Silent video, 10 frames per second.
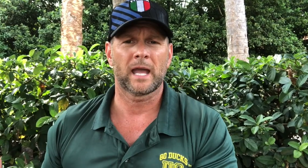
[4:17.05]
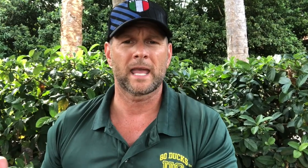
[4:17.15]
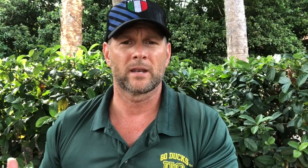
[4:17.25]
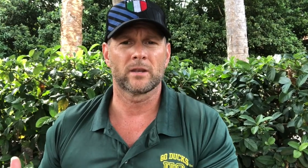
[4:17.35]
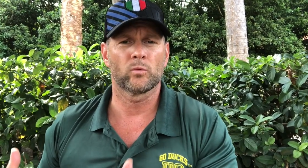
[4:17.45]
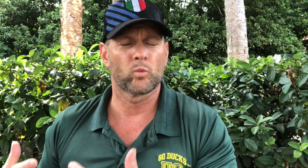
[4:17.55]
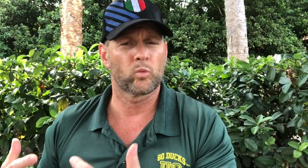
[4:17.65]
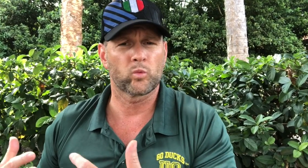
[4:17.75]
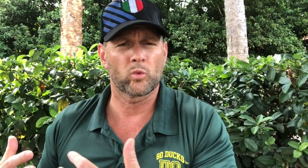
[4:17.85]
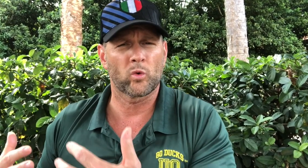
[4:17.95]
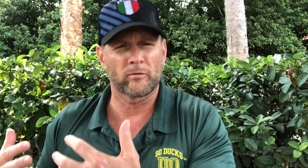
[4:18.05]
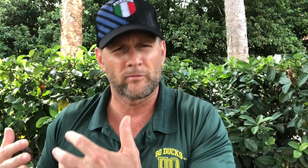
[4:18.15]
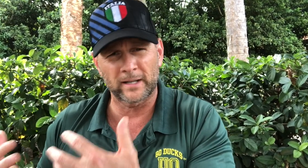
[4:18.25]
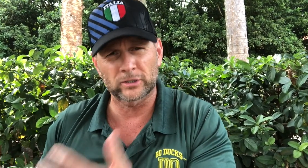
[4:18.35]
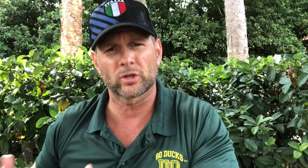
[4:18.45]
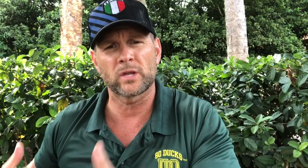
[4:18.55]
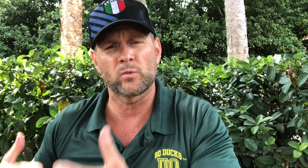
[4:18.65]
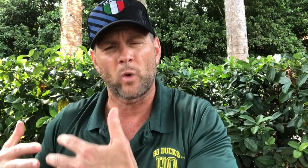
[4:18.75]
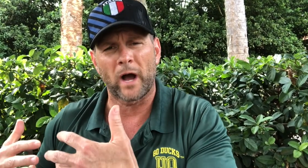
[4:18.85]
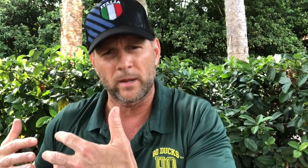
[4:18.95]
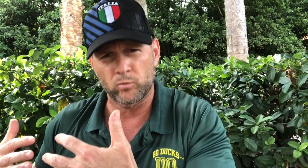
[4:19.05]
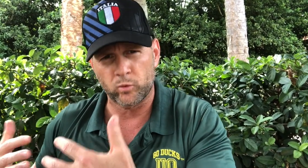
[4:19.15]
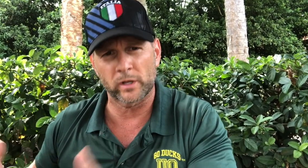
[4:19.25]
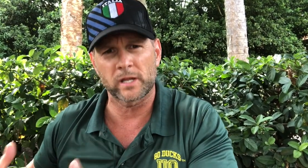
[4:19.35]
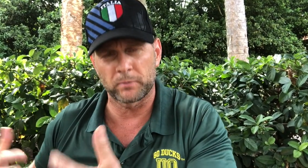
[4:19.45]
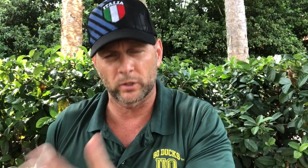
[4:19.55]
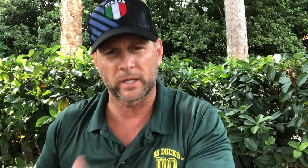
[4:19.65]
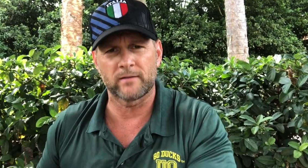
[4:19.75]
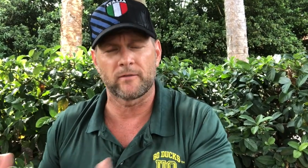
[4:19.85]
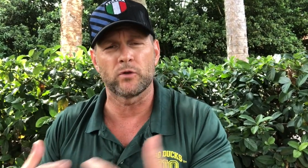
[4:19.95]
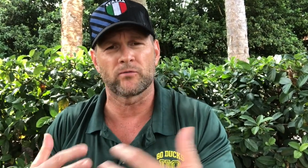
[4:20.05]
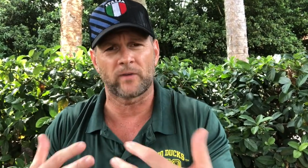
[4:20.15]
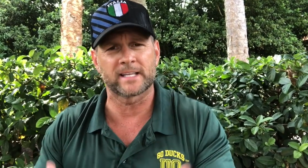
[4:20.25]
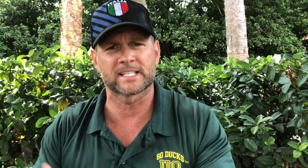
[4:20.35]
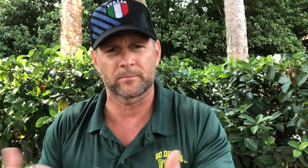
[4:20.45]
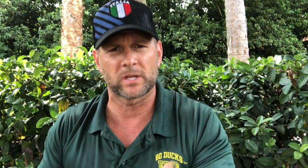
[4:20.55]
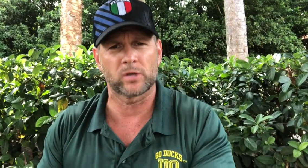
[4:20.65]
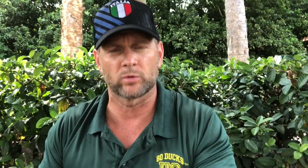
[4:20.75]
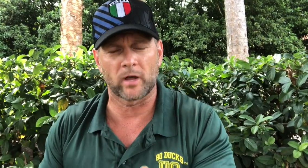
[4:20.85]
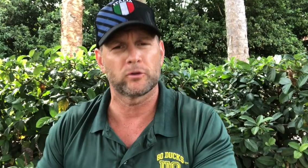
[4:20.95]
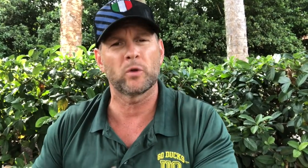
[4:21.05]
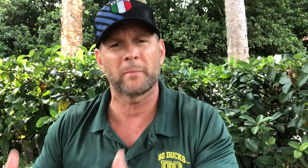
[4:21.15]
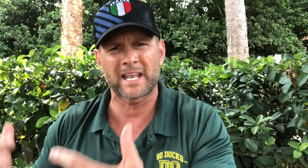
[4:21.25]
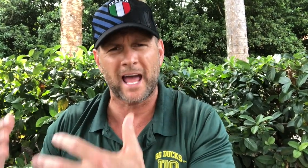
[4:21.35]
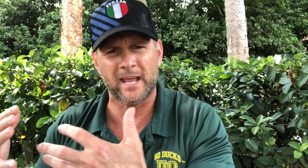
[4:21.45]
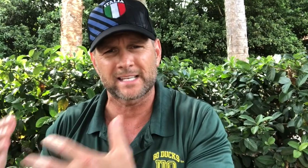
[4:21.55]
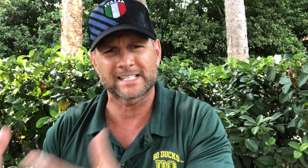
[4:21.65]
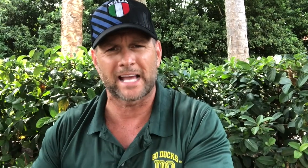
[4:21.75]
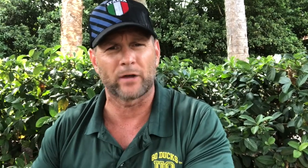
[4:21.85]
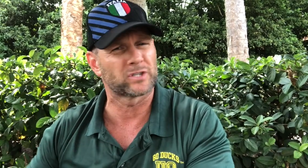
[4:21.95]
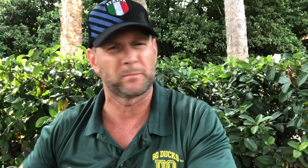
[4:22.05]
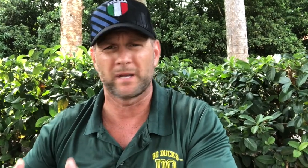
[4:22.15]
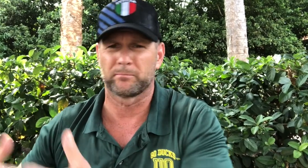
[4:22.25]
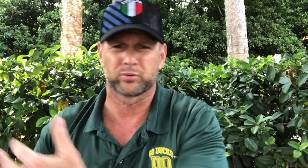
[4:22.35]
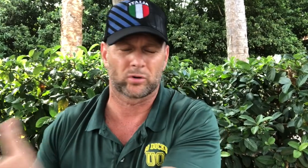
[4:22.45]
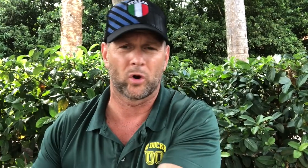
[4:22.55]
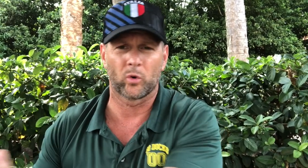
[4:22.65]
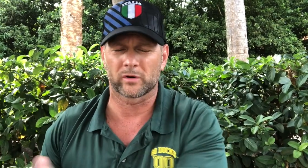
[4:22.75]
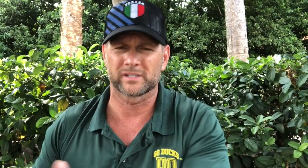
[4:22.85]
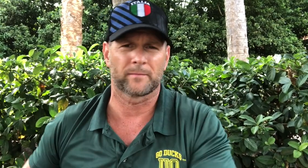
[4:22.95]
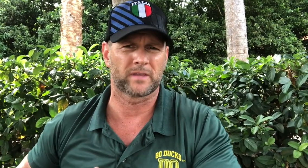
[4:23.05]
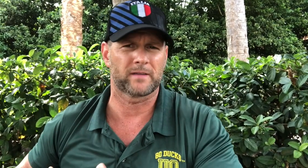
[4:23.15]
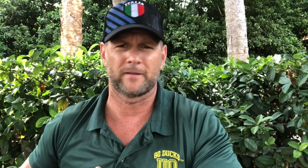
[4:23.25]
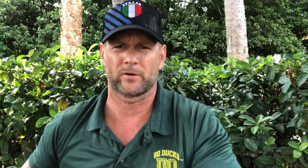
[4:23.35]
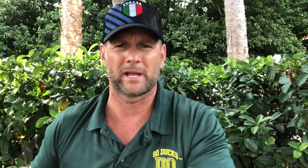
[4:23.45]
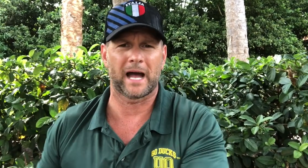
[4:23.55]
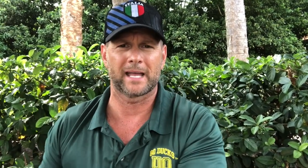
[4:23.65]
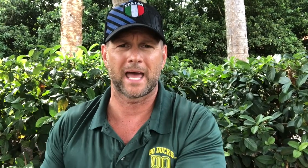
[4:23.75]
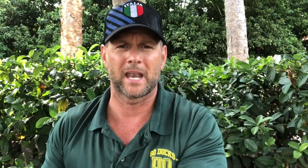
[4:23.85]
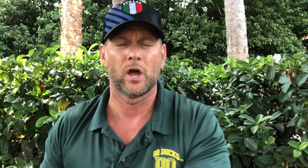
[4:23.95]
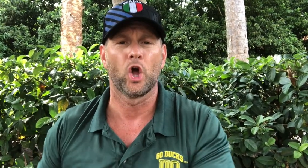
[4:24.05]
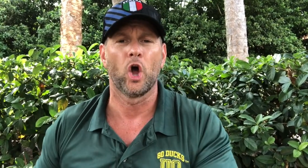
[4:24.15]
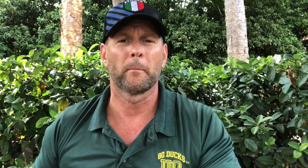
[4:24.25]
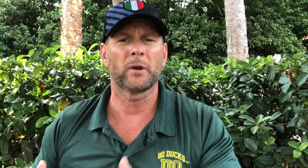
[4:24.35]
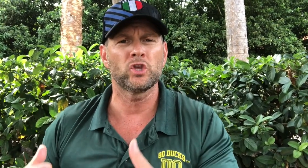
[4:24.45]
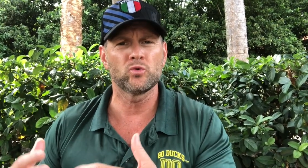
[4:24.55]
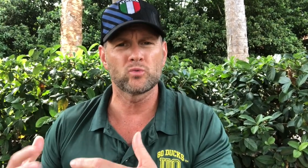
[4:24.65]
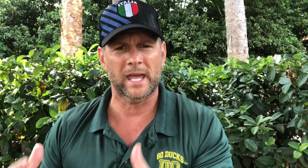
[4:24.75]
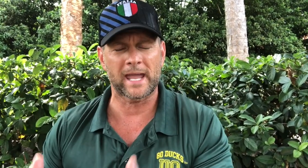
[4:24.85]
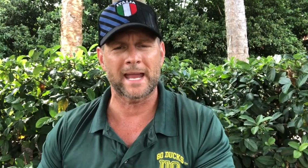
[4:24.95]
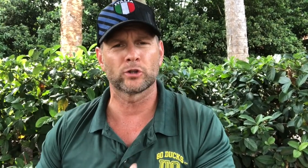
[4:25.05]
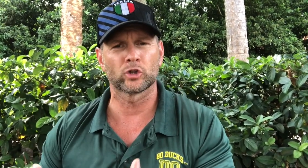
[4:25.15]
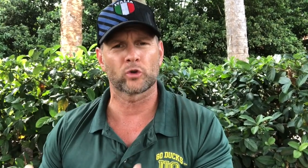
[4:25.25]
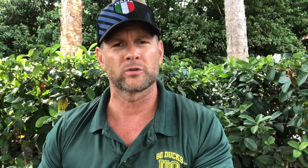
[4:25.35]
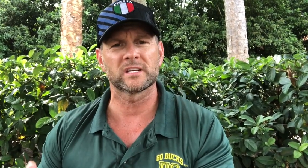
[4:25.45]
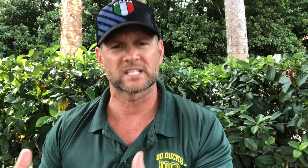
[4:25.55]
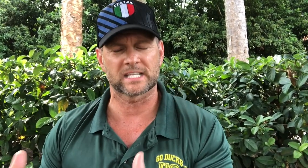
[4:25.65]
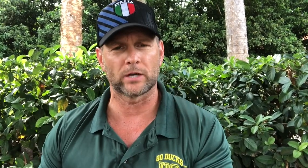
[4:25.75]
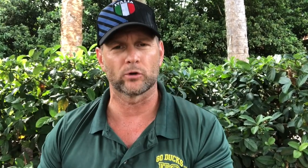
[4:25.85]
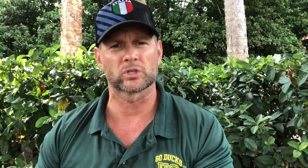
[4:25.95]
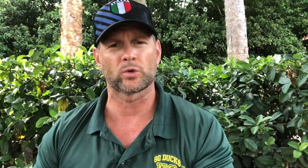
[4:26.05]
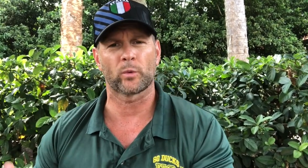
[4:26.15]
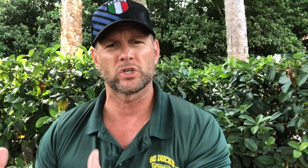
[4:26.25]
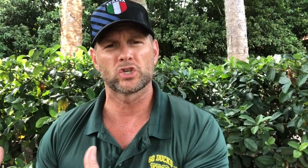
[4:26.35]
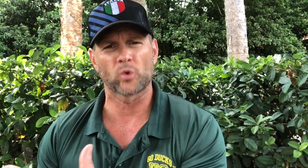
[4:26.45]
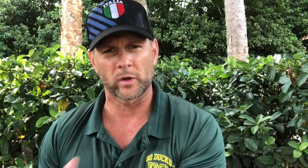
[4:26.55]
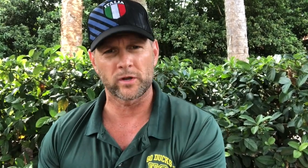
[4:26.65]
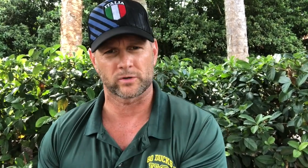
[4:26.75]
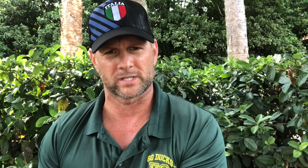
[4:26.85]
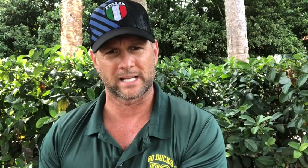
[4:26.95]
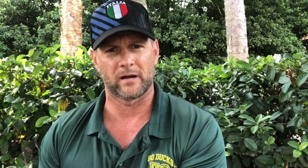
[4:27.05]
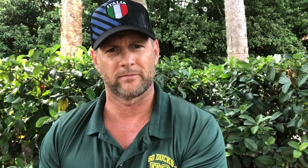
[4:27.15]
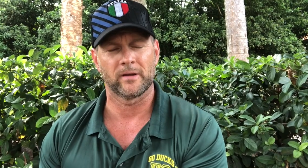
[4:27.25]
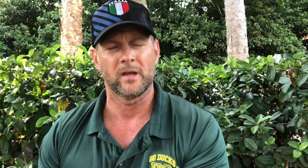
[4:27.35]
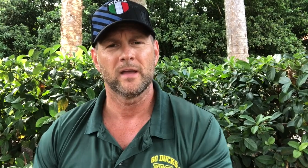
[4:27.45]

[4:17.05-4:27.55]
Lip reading: And eventually, I really believe if you find something you love, you may not excel to be a pro or something very high end, but you can learn the skills to enjoy yourself.